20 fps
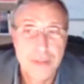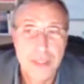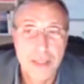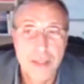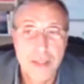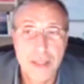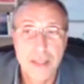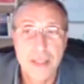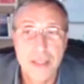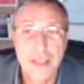
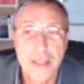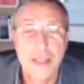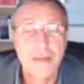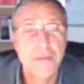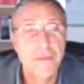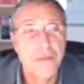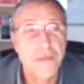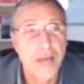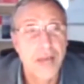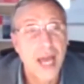In
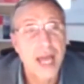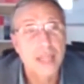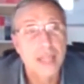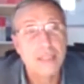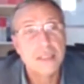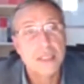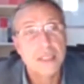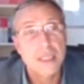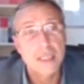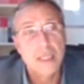
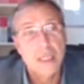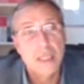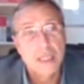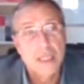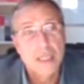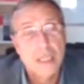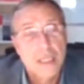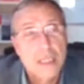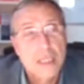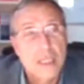fact,
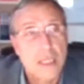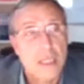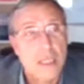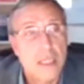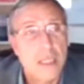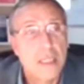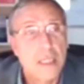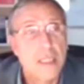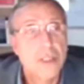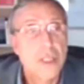
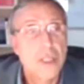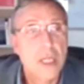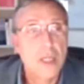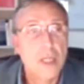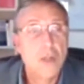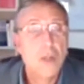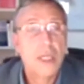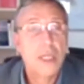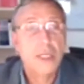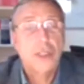
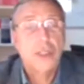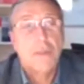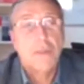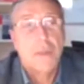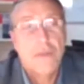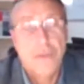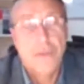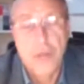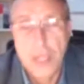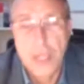Gianluca Cima, for